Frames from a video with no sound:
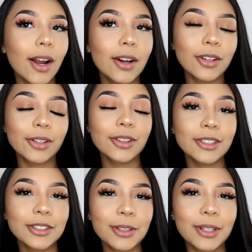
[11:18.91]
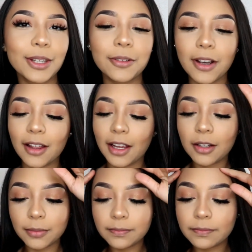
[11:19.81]
I don't know, they're so cute. I
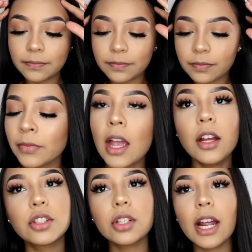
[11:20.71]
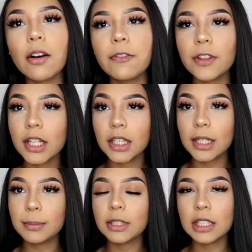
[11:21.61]
like them. So now for the
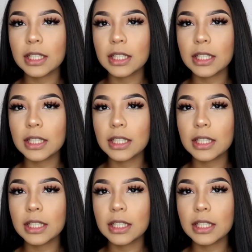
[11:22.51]
lips,